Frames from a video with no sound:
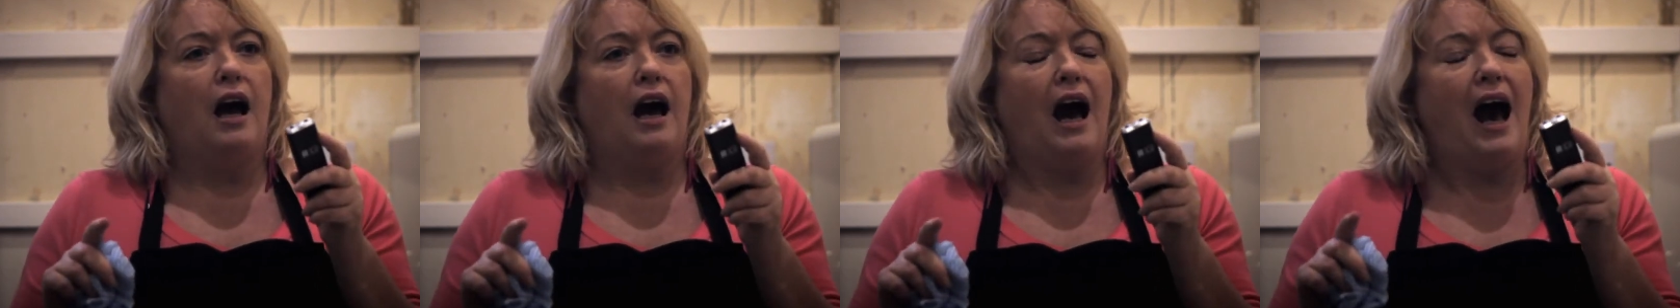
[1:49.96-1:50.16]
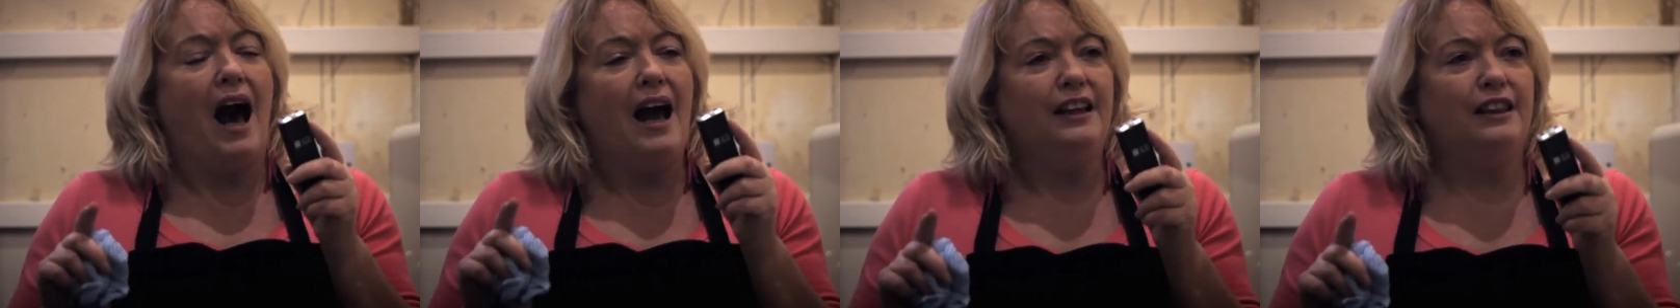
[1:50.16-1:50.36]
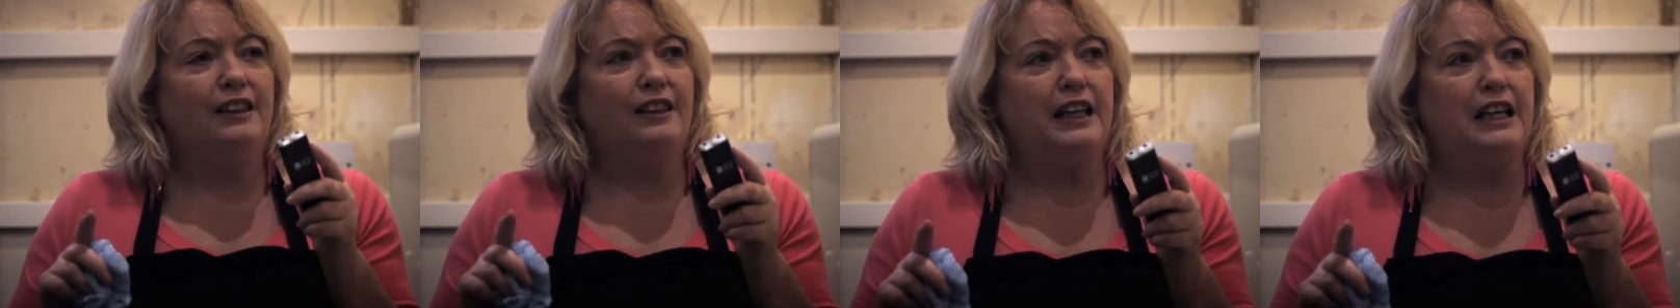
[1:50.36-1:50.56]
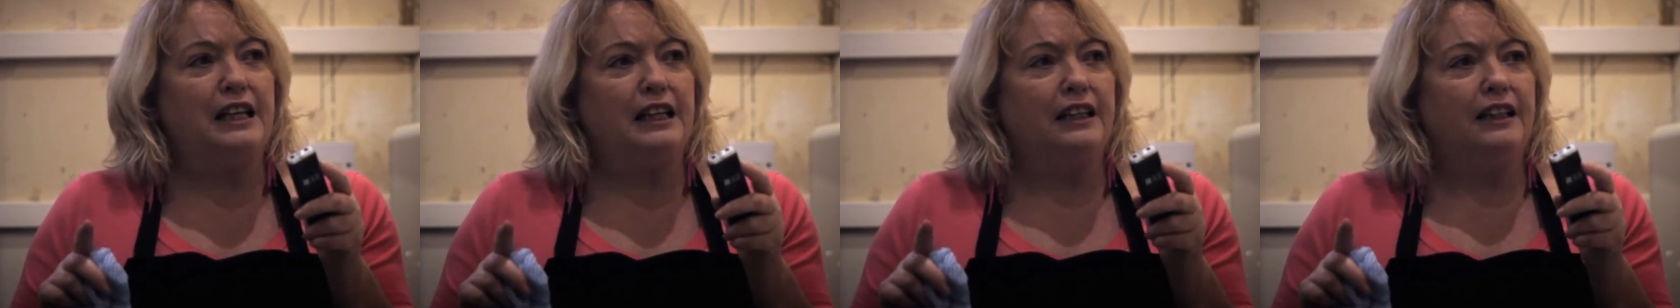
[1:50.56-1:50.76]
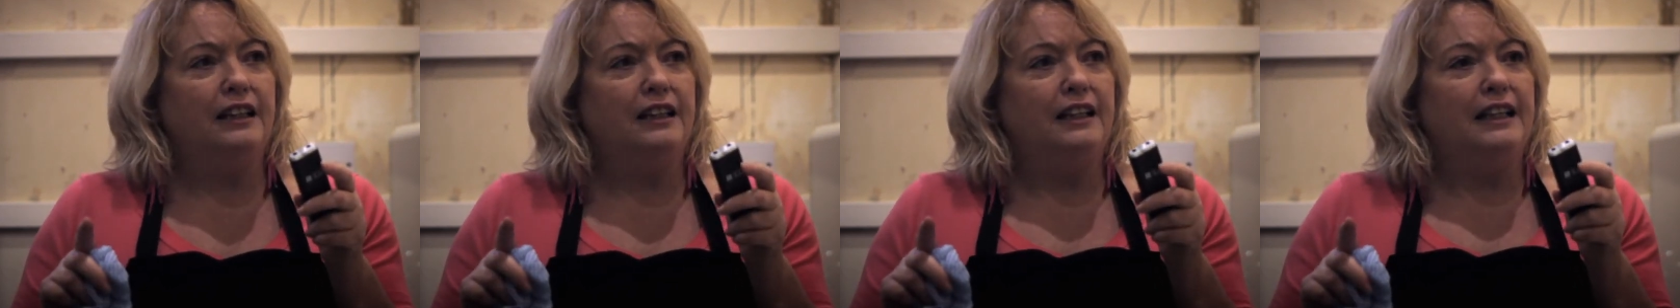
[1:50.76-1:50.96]
I
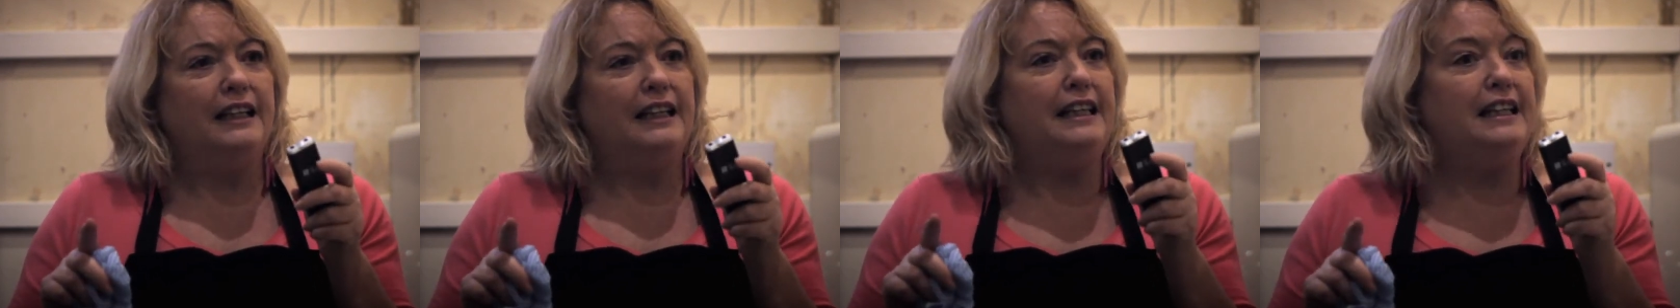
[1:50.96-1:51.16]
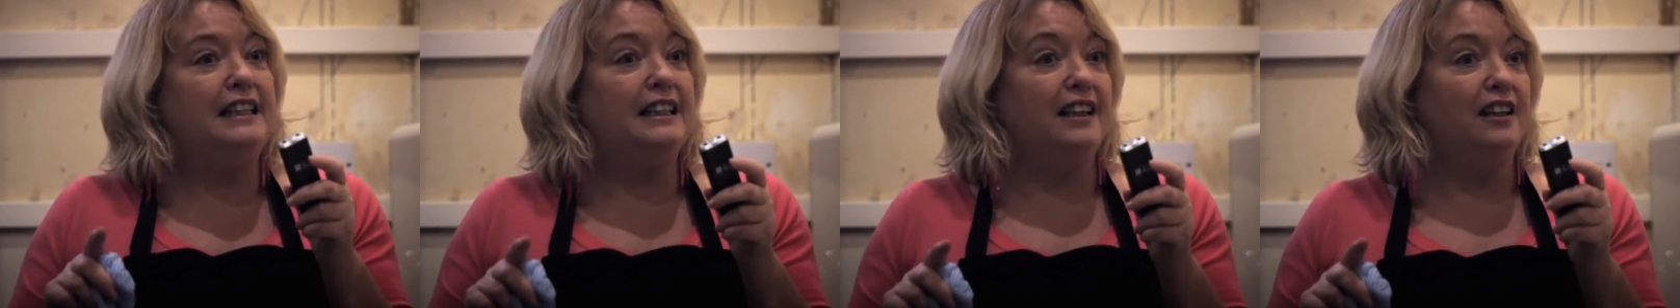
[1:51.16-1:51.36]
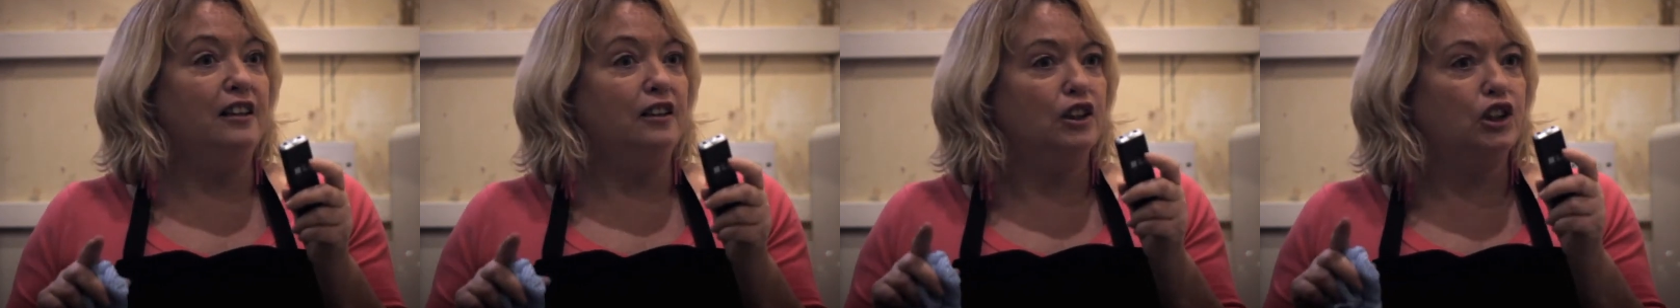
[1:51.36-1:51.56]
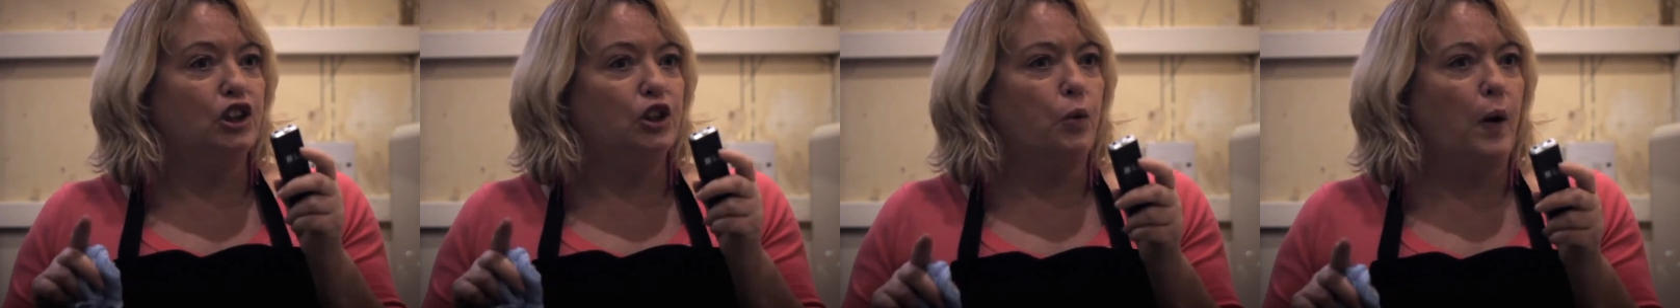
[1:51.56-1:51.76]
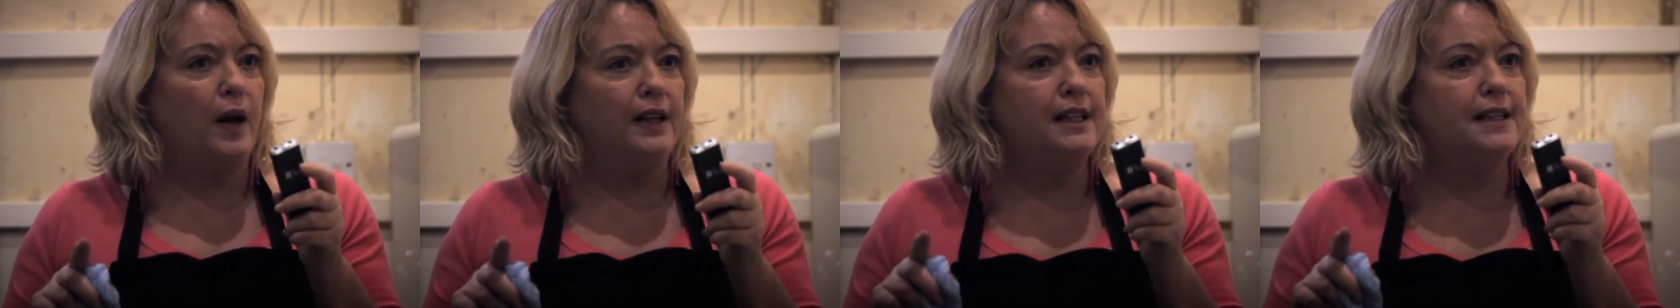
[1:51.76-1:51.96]
think he killed
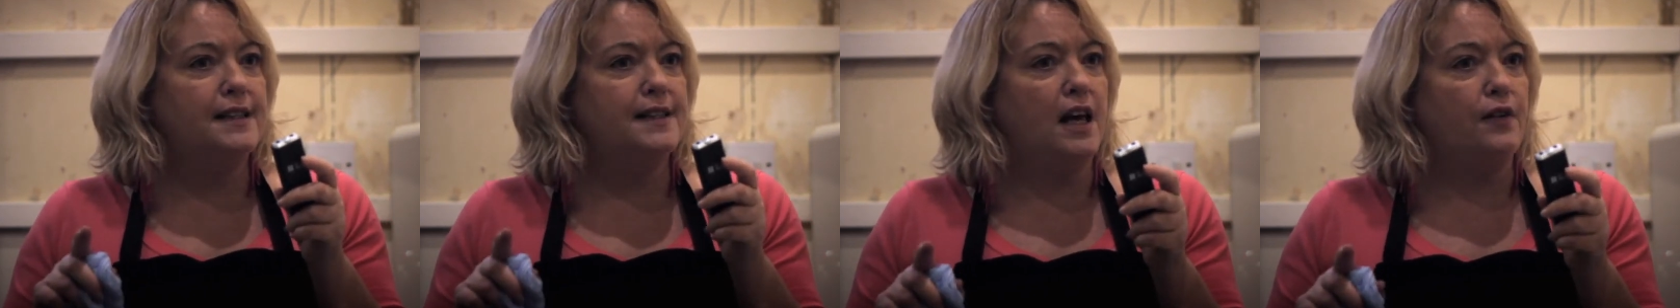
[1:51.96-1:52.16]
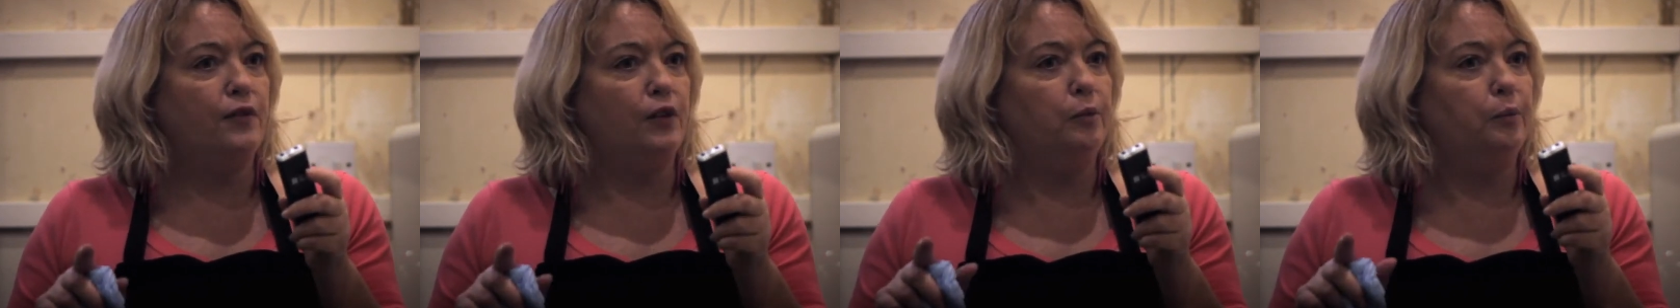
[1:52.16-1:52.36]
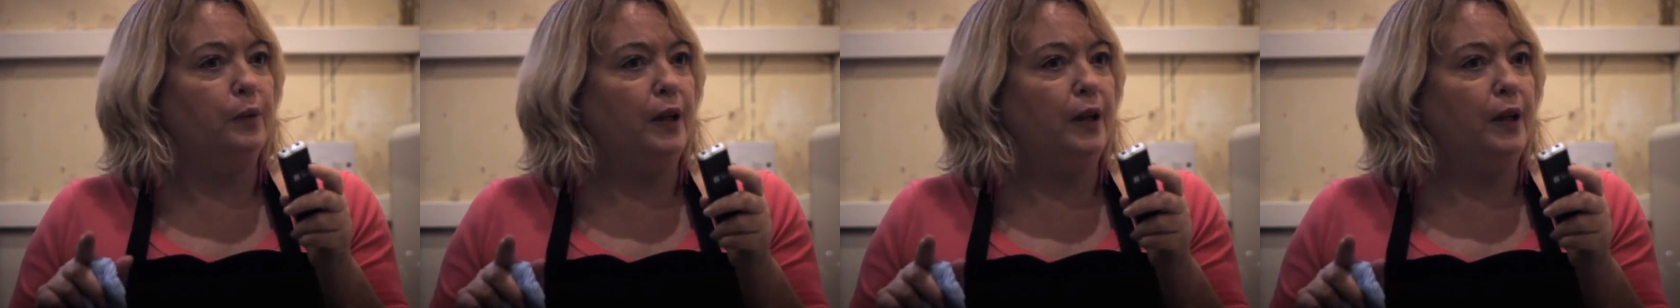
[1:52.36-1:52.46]
27